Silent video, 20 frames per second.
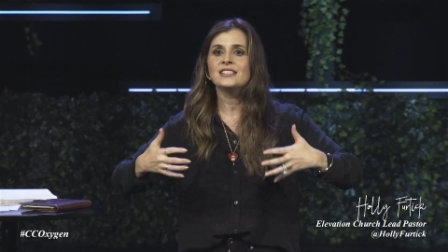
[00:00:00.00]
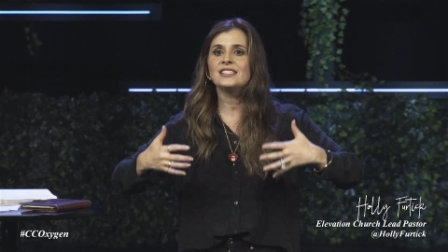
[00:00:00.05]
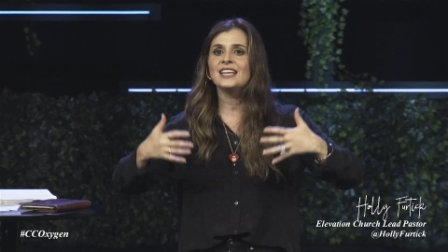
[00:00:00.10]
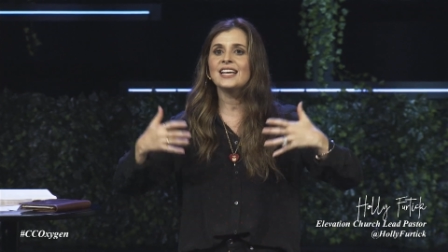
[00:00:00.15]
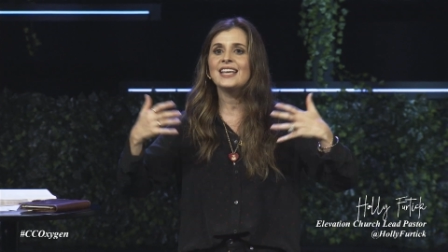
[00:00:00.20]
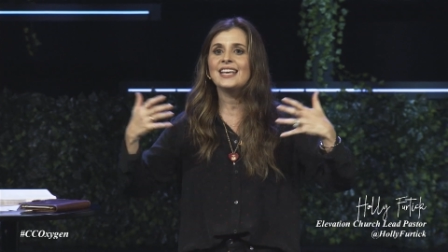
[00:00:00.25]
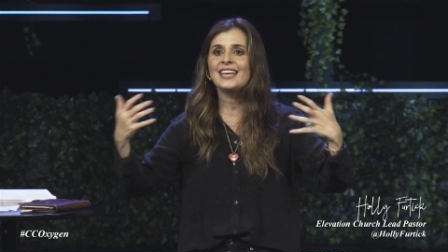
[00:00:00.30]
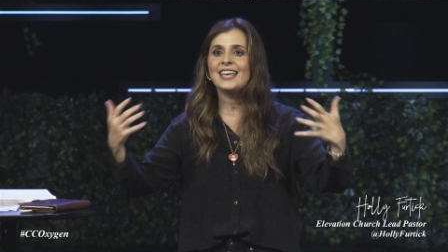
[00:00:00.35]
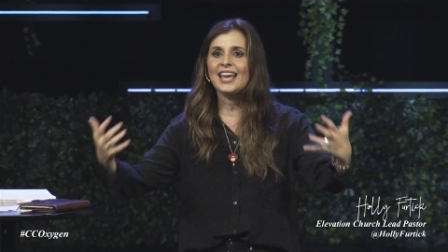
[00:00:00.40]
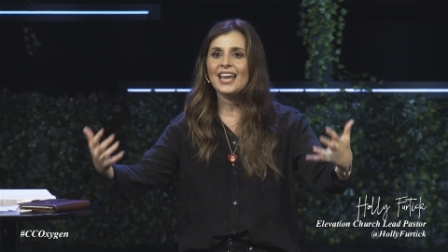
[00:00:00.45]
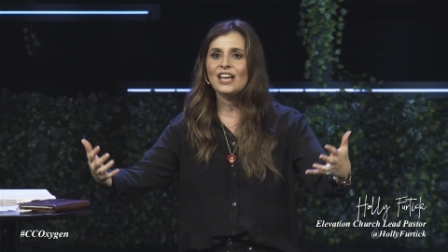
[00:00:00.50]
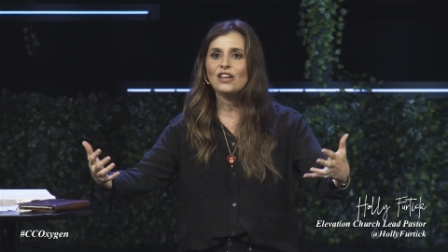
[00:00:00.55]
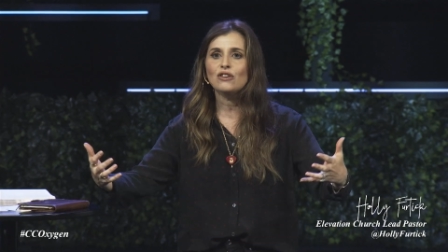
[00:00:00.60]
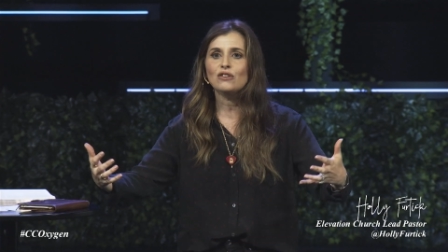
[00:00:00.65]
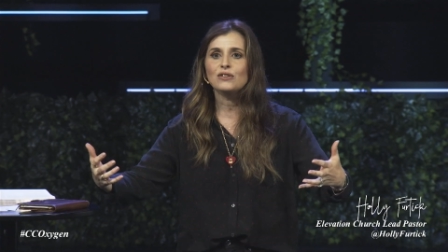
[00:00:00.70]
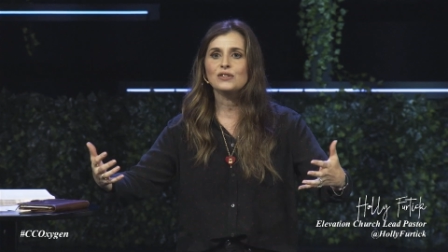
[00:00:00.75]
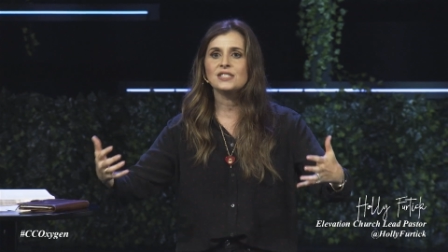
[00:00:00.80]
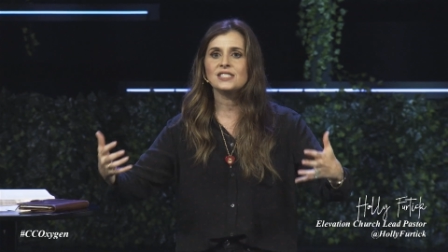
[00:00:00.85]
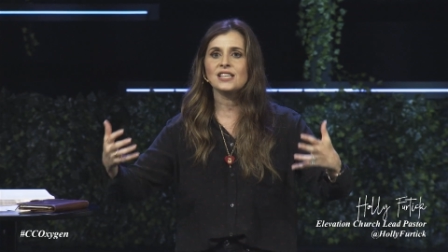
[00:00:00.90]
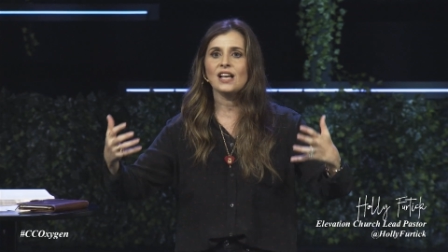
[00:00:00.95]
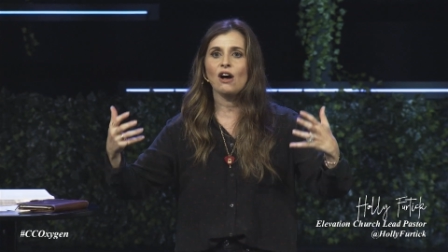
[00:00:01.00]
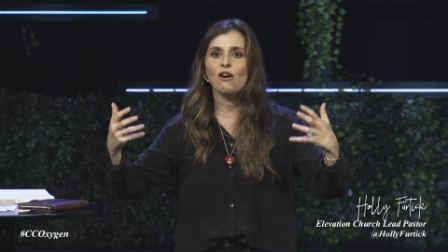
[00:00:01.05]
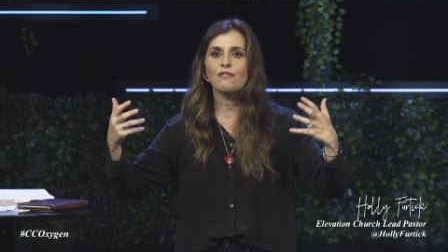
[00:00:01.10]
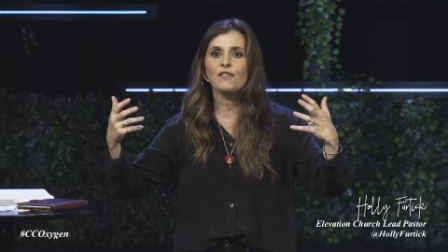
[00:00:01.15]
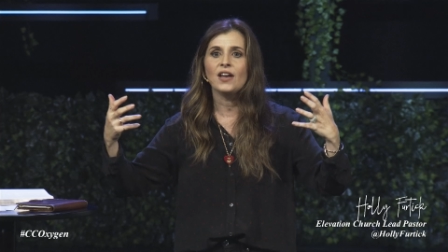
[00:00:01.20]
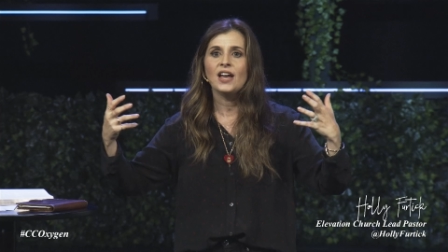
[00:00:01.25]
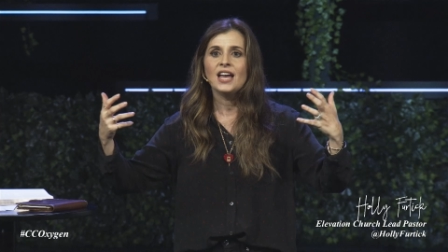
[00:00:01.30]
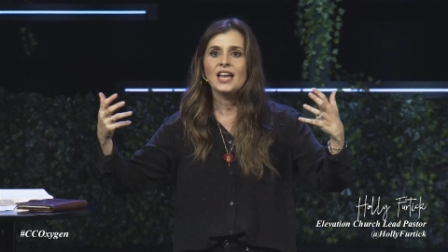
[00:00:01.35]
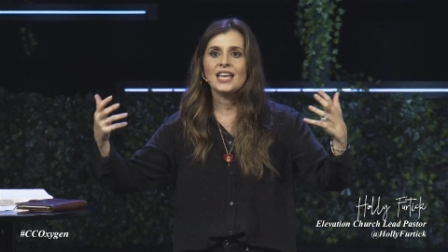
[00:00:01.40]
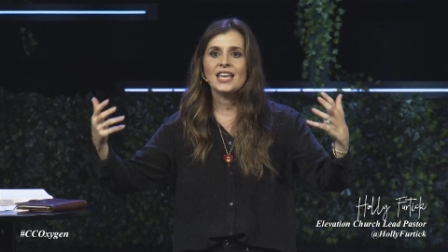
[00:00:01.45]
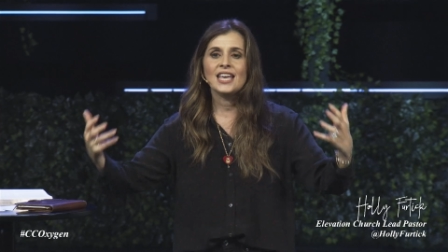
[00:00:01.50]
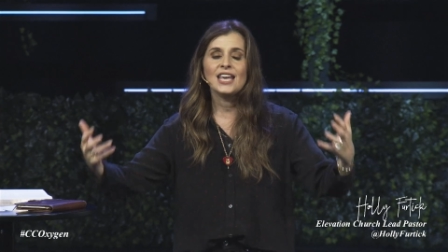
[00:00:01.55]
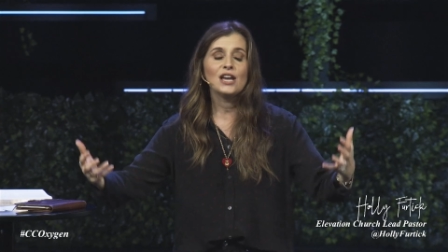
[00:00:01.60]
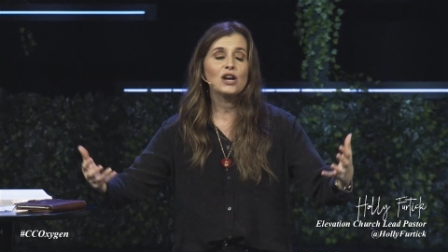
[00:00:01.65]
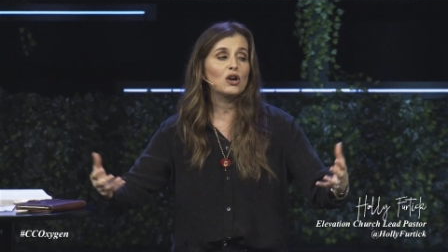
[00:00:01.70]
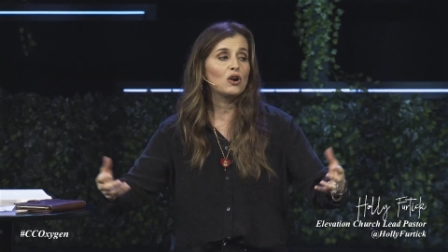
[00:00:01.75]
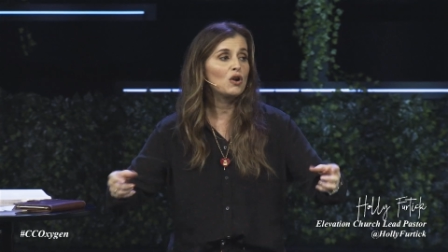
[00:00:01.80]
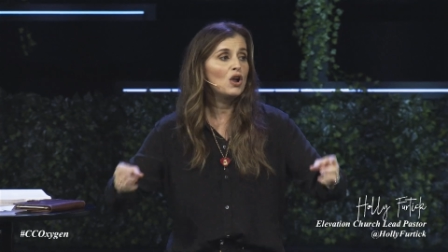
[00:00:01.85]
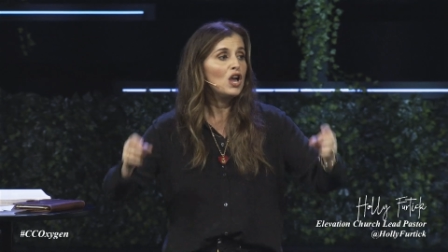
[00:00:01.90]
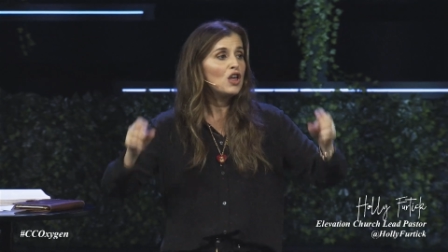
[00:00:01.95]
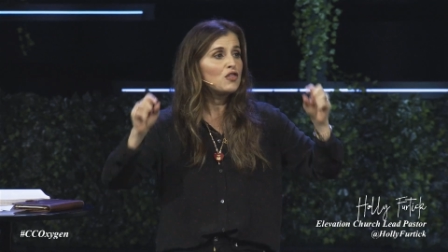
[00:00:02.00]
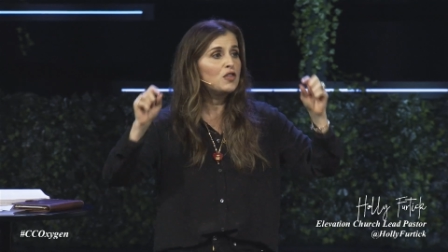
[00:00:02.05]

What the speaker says: to get yourself here.